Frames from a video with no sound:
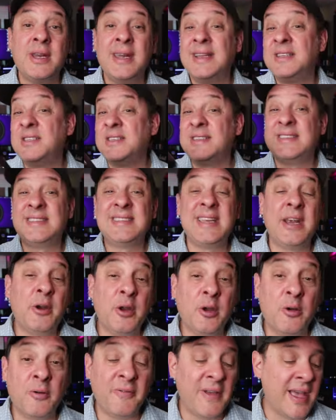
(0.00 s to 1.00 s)
it into
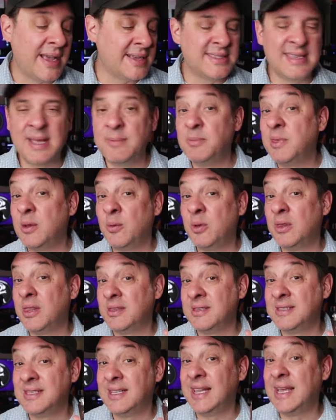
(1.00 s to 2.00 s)
stereo effects same thing with
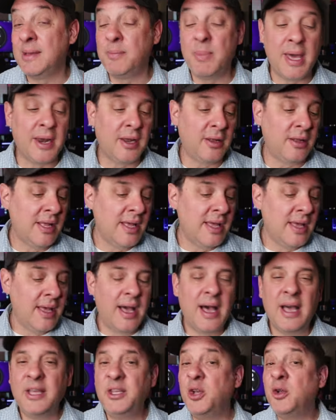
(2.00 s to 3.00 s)
delay pedal
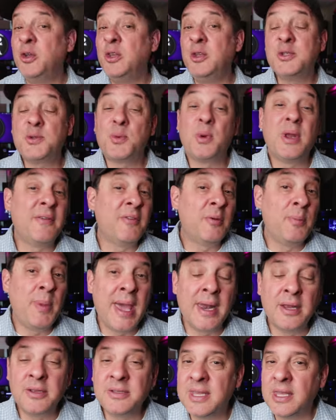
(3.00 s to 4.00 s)
uh, you can use whatever
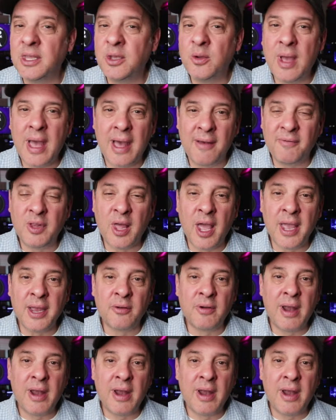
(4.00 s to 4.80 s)
pedals that you have lying